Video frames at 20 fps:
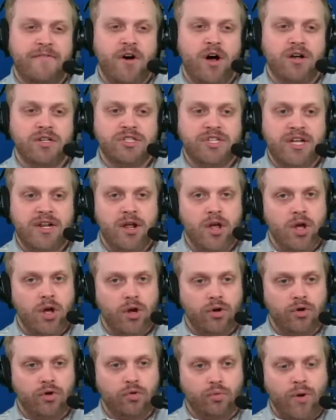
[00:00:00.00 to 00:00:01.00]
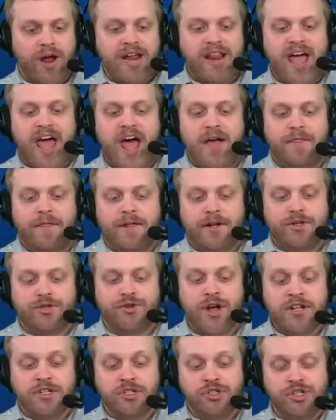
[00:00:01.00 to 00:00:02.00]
Austin, great athletic traits.